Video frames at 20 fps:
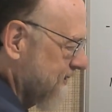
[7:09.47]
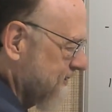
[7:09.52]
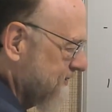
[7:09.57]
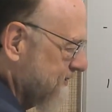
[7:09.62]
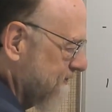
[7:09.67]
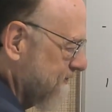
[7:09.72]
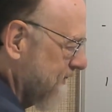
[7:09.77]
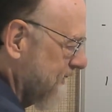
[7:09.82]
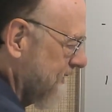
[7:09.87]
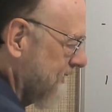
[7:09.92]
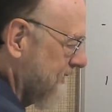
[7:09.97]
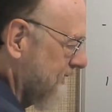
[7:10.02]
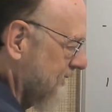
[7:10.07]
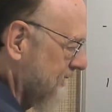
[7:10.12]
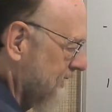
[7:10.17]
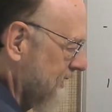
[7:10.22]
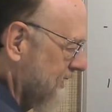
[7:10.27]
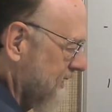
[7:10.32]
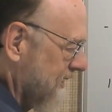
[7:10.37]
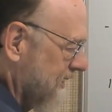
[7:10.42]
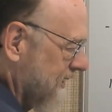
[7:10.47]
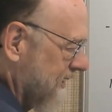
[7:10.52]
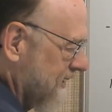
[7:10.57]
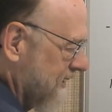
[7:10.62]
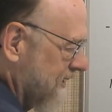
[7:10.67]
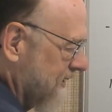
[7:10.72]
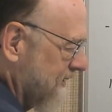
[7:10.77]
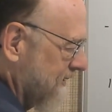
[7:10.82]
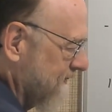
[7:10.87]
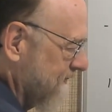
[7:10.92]
would be,
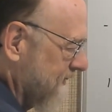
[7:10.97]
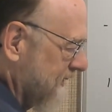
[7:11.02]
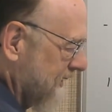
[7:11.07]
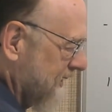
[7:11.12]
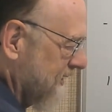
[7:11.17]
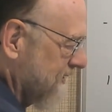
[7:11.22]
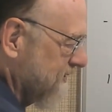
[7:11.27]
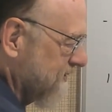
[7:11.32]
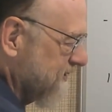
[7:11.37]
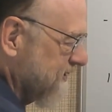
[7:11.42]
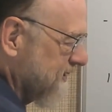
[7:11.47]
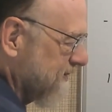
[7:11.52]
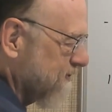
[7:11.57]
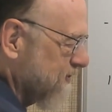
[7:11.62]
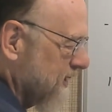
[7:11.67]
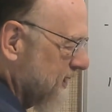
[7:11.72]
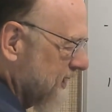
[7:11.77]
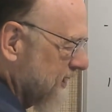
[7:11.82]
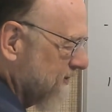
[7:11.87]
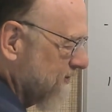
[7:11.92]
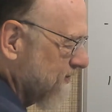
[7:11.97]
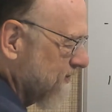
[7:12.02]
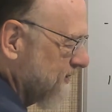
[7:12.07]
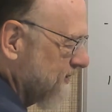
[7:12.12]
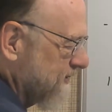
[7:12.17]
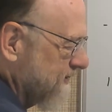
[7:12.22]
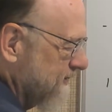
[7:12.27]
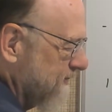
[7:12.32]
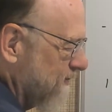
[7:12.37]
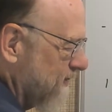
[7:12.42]
again, using the product
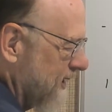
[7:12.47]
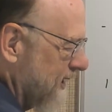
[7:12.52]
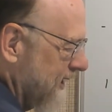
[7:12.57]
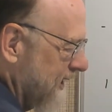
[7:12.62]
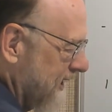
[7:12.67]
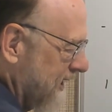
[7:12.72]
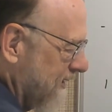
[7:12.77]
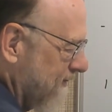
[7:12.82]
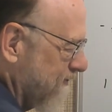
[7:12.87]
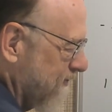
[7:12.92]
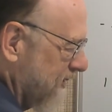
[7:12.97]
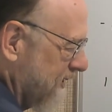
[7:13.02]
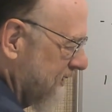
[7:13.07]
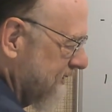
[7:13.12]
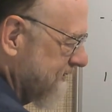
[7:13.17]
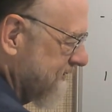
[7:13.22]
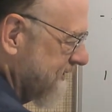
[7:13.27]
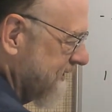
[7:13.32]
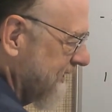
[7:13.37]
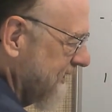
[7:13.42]
rule, ya plus t